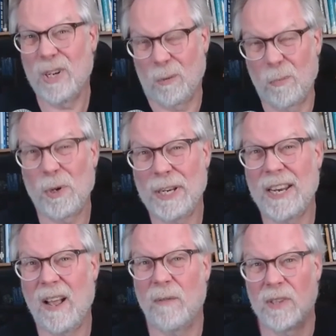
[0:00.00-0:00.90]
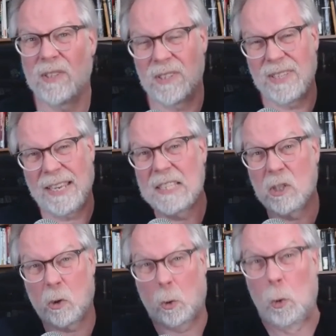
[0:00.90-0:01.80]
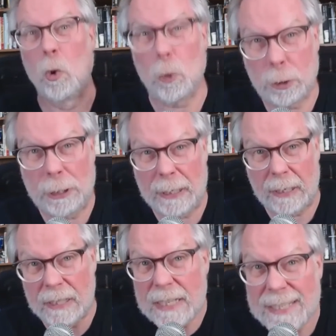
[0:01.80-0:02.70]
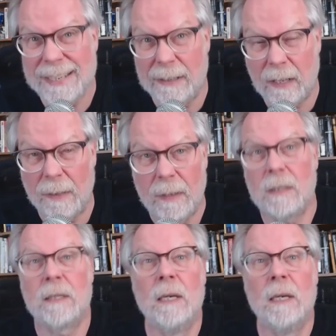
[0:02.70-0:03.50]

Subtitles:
bringing out this excruciating detail on this,